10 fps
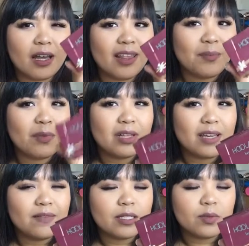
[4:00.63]
I
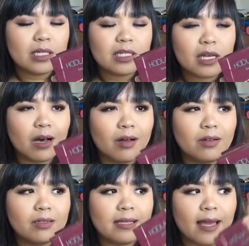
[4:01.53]
believe that's what it's
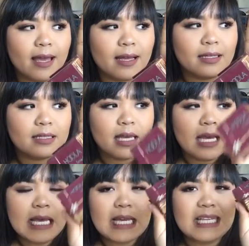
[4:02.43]
called, and
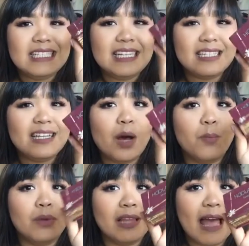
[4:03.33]
it does
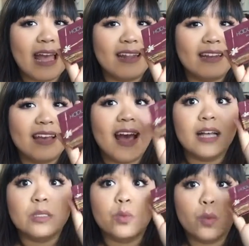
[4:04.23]
not blend
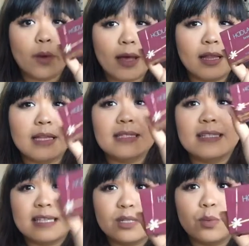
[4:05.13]
as well as
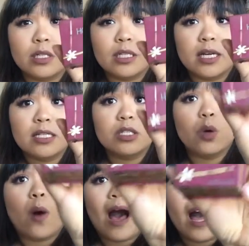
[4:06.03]
this one does,
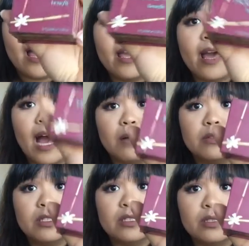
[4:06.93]
so I
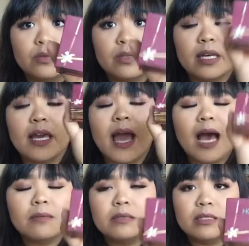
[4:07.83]
absolutely
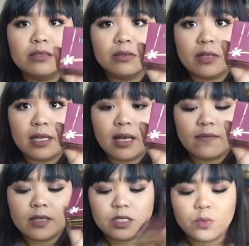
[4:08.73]
love
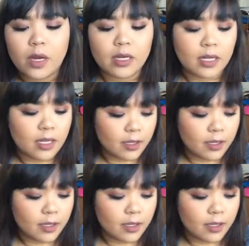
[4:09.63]
this one.